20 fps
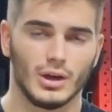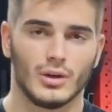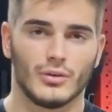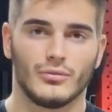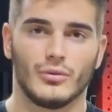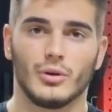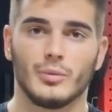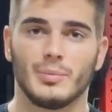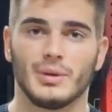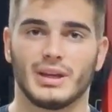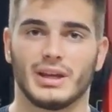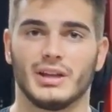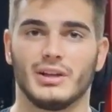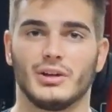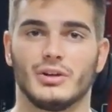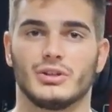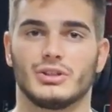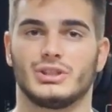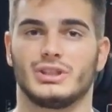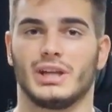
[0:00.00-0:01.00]
for
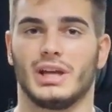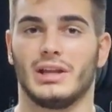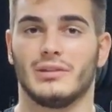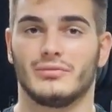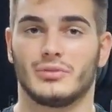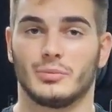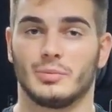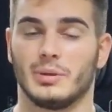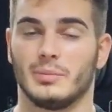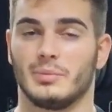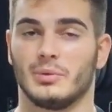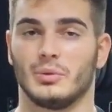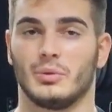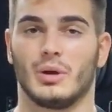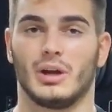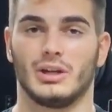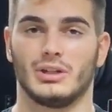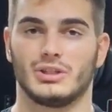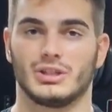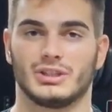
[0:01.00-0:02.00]
beginners and for people who
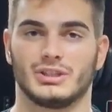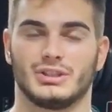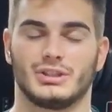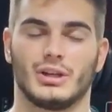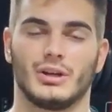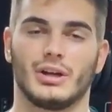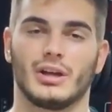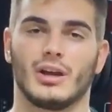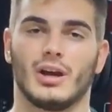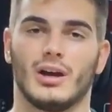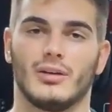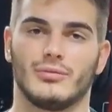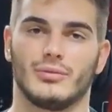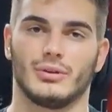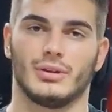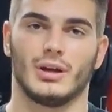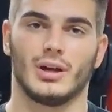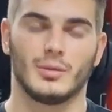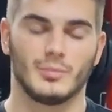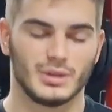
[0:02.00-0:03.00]
are just starting off
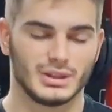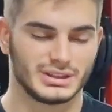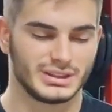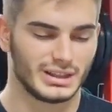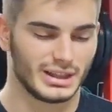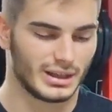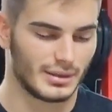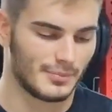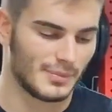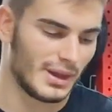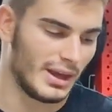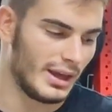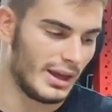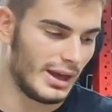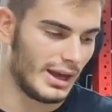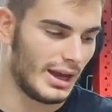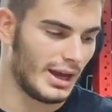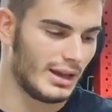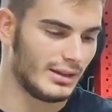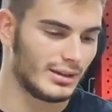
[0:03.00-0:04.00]
with arm wrestling.
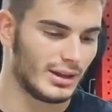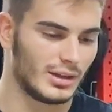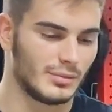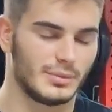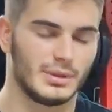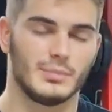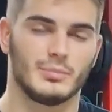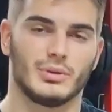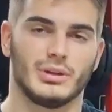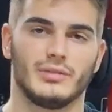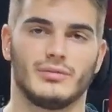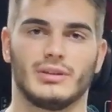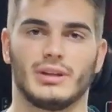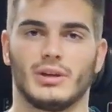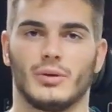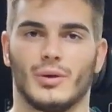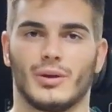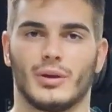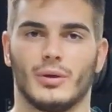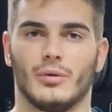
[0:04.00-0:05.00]
And I'll be briefly
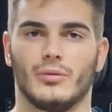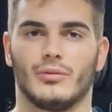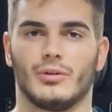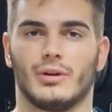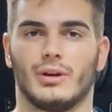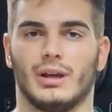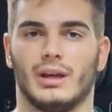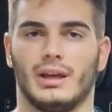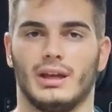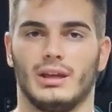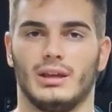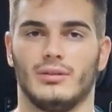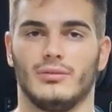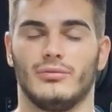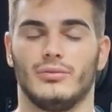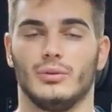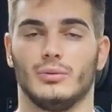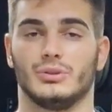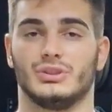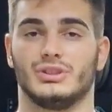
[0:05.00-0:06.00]
going over a
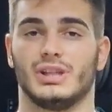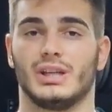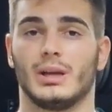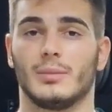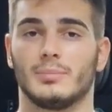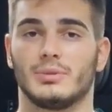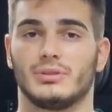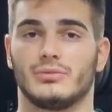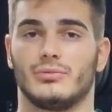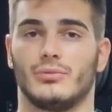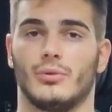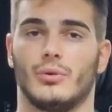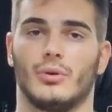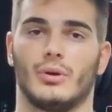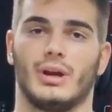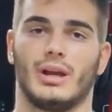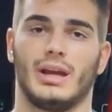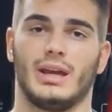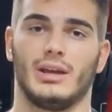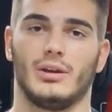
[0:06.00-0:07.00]
few setups
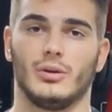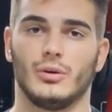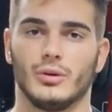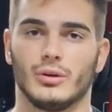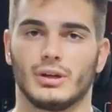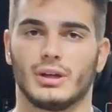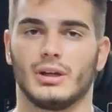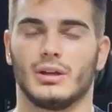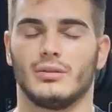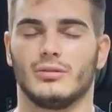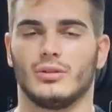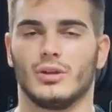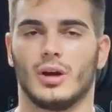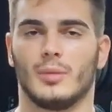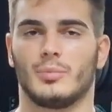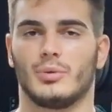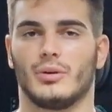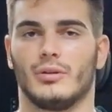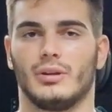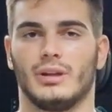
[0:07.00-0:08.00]
for a hook,
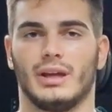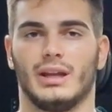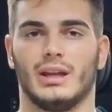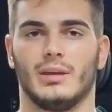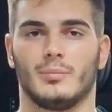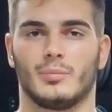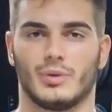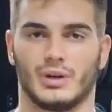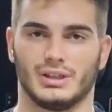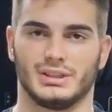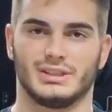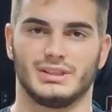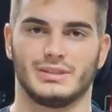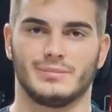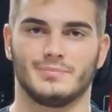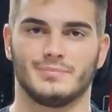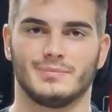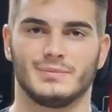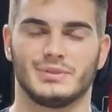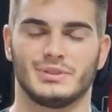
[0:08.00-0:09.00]
top roll and a
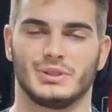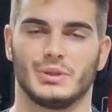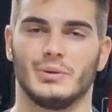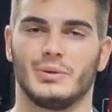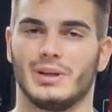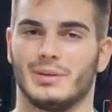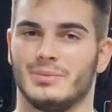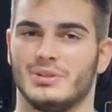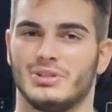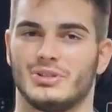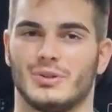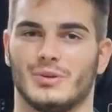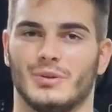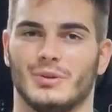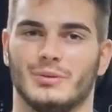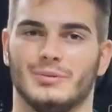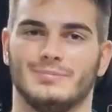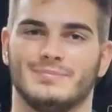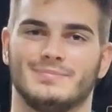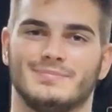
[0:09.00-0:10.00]
press. So let me show
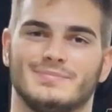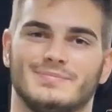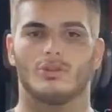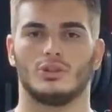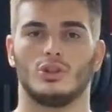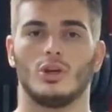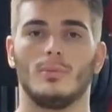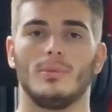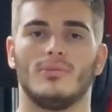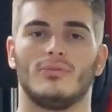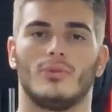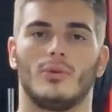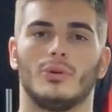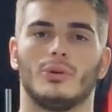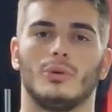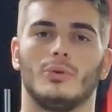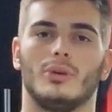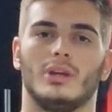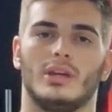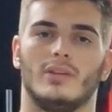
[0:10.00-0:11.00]
you. So before
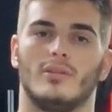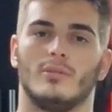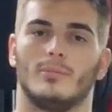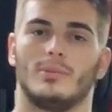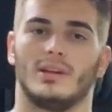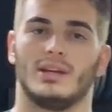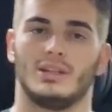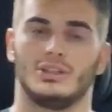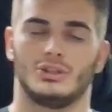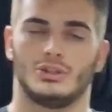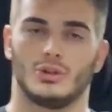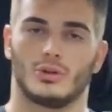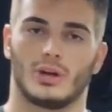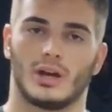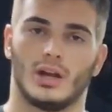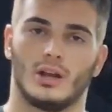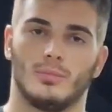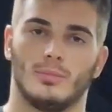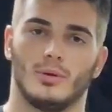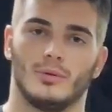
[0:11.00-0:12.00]
you even place
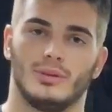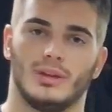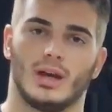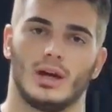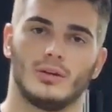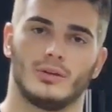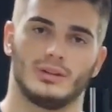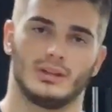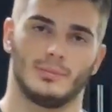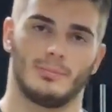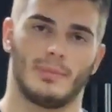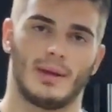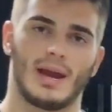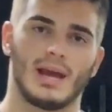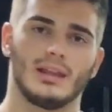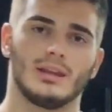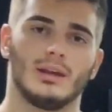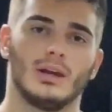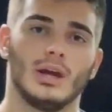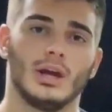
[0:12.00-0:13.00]
your elbow down on the
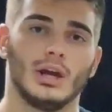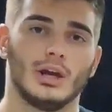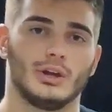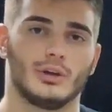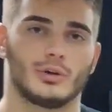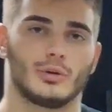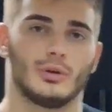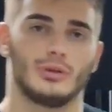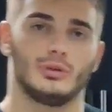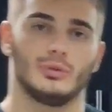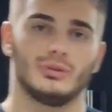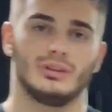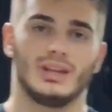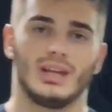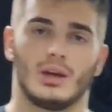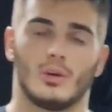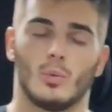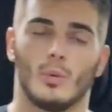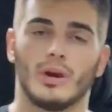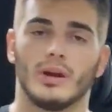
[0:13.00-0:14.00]
pad, you're going to
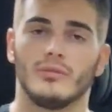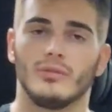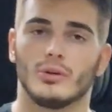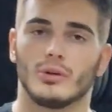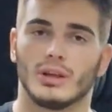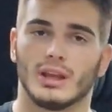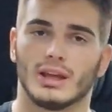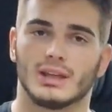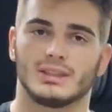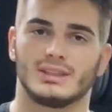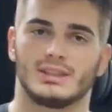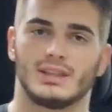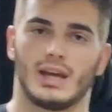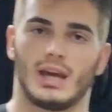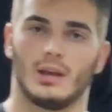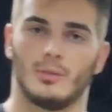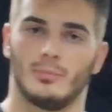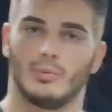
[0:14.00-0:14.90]
take one of your legs and